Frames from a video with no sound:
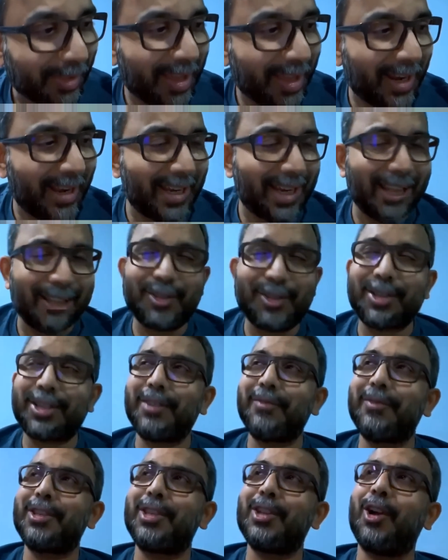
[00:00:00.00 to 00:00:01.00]
All right, Dato
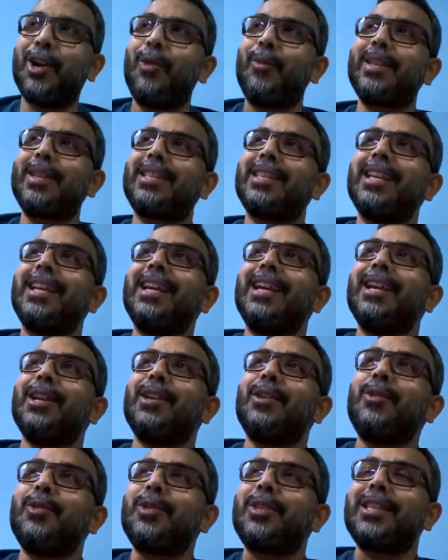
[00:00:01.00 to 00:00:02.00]
Sri Vijay always
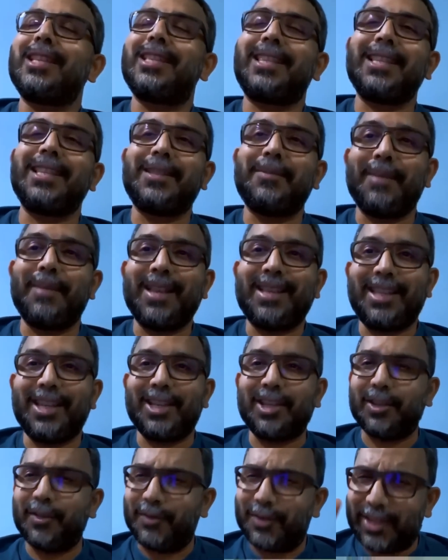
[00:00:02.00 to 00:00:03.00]
uses this
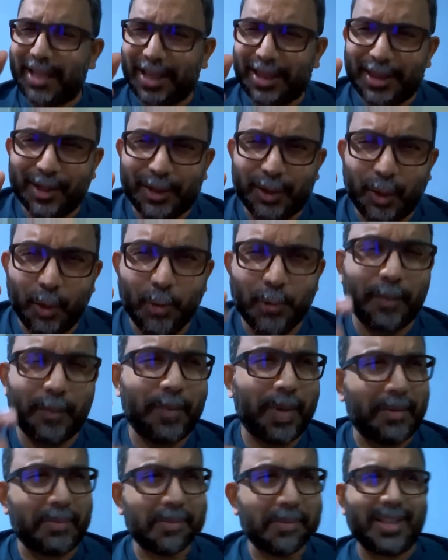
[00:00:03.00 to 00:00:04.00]
message of set the tone,
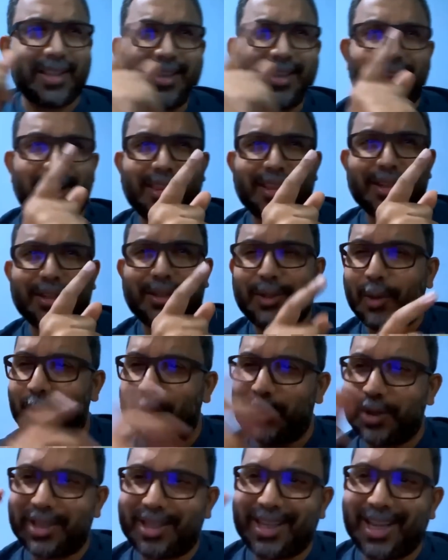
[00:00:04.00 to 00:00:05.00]
Pathman. Set the
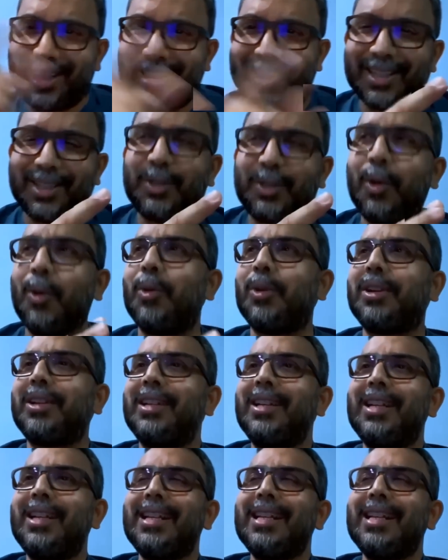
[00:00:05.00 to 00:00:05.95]
tone, set the tone.